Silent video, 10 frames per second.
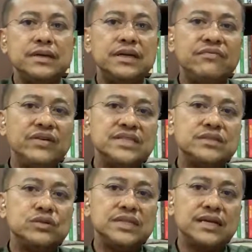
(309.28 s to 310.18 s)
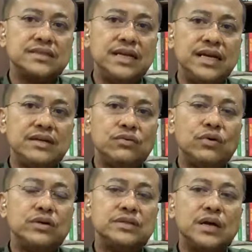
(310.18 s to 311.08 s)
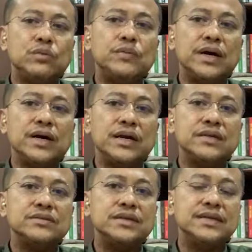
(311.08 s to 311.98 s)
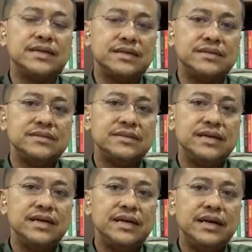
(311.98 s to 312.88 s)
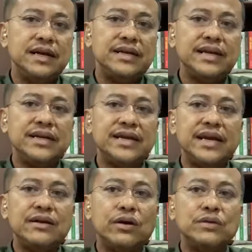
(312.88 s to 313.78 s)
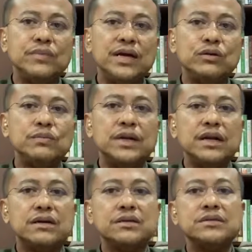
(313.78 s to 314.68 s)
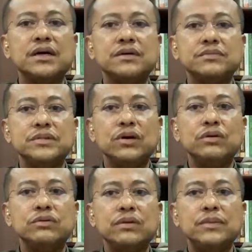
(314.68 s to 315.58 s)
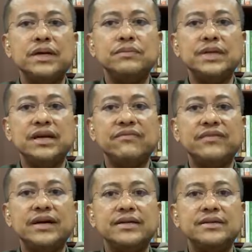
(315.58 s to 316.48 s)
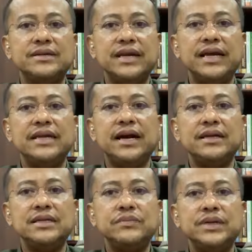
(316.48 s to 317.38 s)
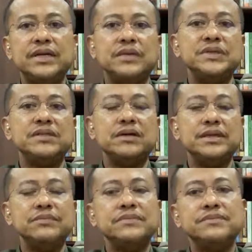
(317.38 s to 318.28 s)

The first to succeed was Abu Bakr as-Siddiq, then carried on by Umar al-Khattab, Uthman bin Affan, and Ali bin Abi Talib.